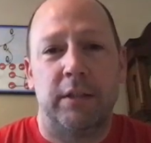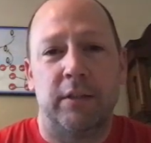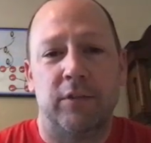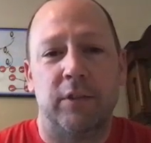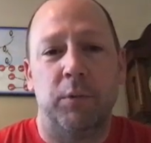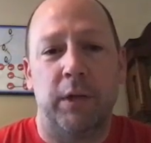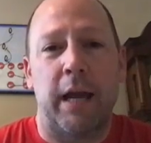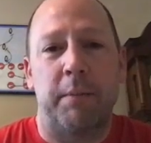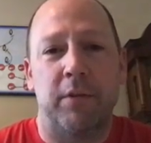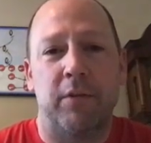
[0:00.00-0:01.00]
to see what
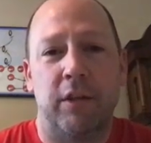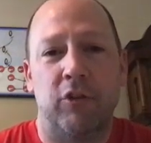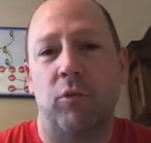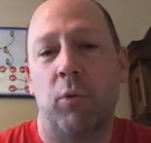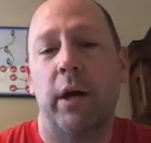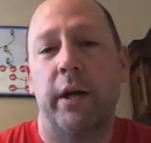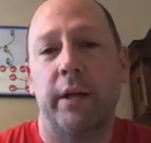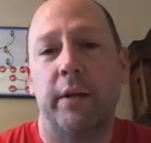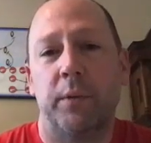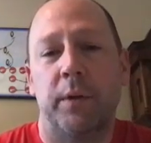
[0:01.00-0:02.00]
happens
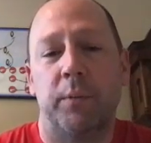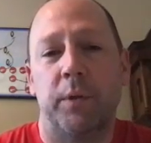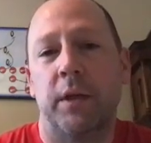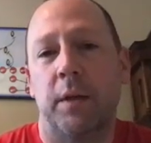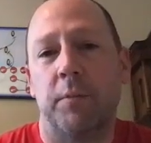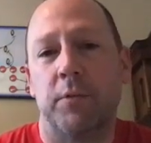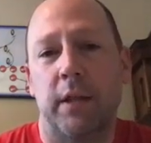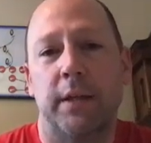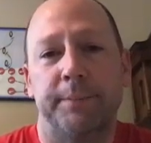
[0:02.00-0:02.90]
nationwide when it comes to that.